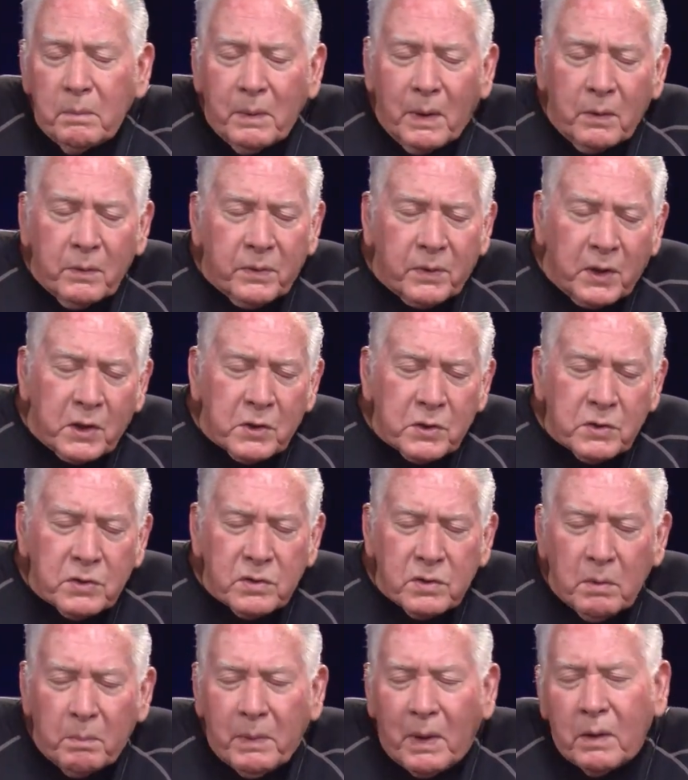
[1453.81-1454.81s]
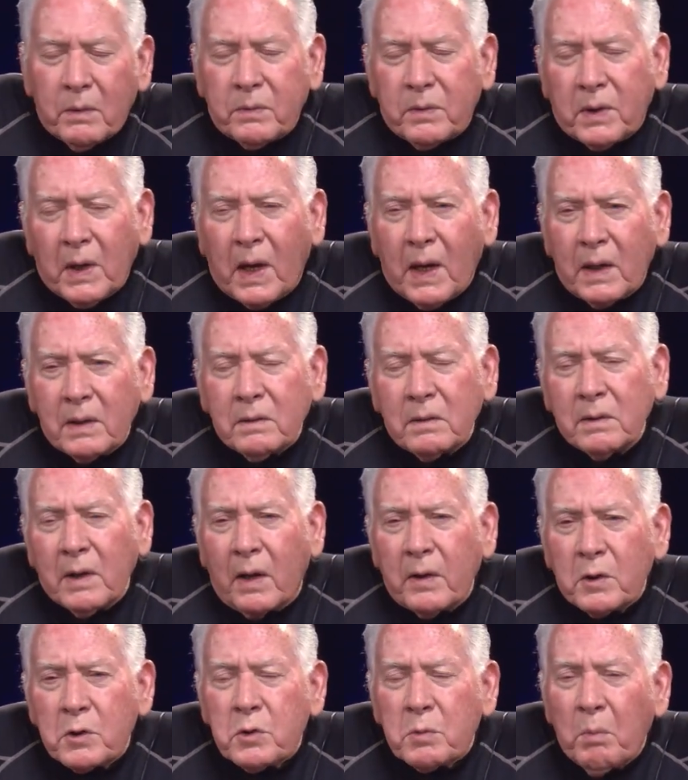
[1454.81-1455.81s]
about this, about that,
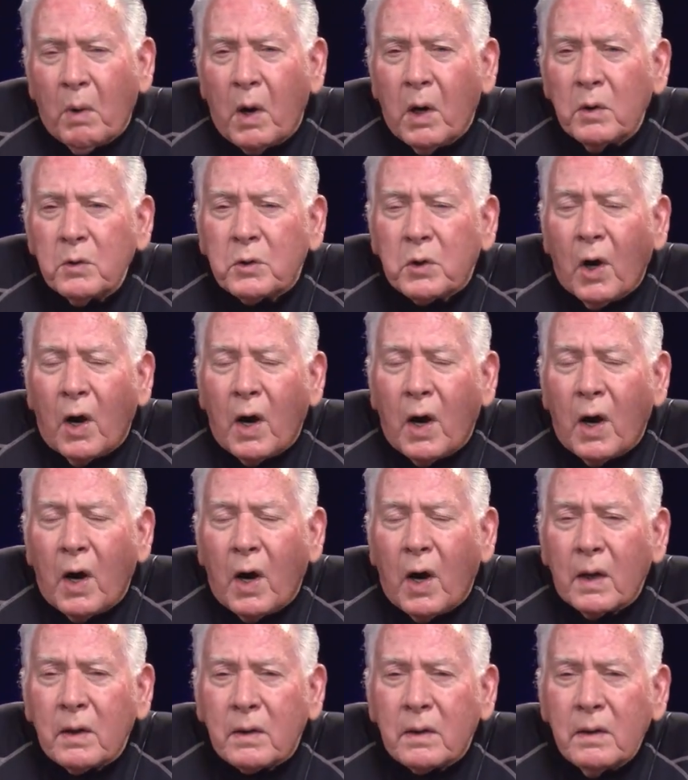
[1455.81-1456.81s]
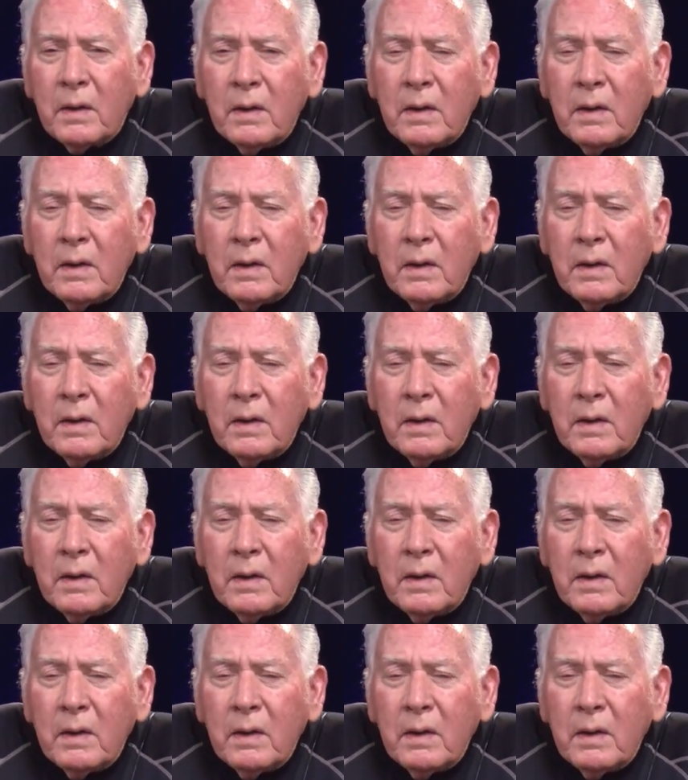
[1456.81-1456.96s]
and other small talk.